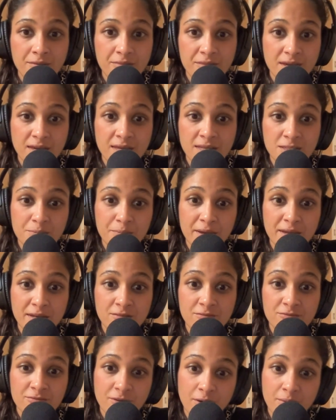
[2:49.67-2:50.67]
I think
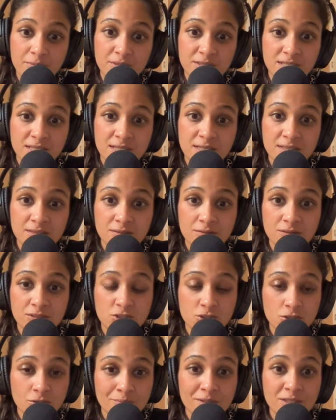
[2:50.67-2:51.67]
independent pharmacies
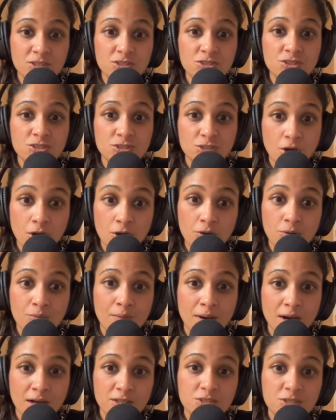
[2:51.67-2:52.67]
suit me
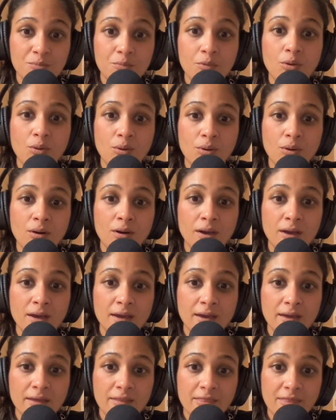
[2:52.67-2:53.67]
so much more
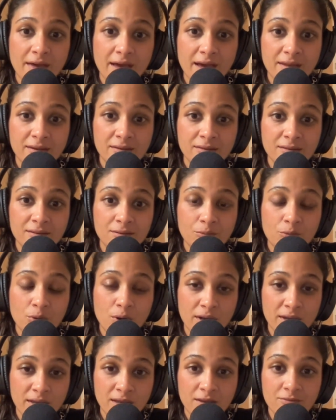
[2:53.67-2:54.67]
than
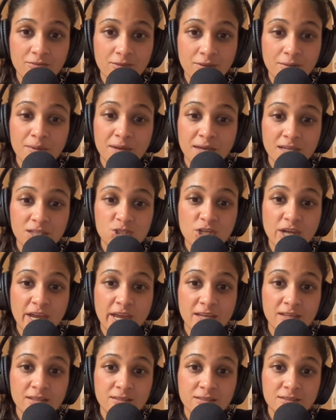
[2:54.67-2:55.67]
working for the bigger
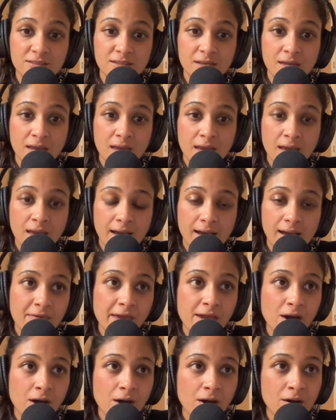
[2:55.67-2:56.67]
chains.
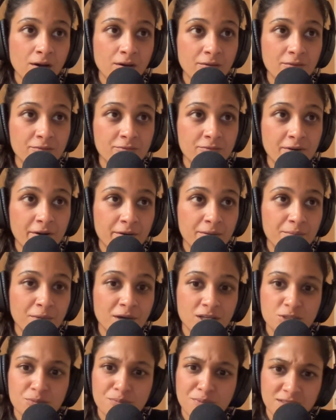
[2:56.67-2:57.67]
They are
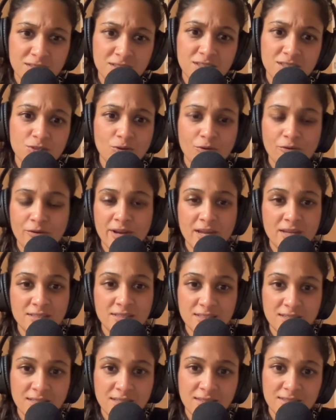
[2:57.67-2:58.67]
very much business
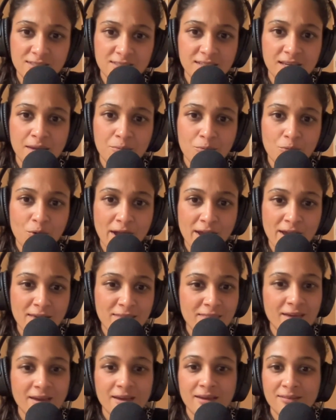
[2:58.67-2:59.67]
oriented in the same
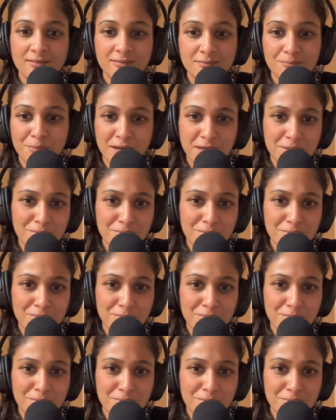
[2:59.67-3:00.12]
way. They're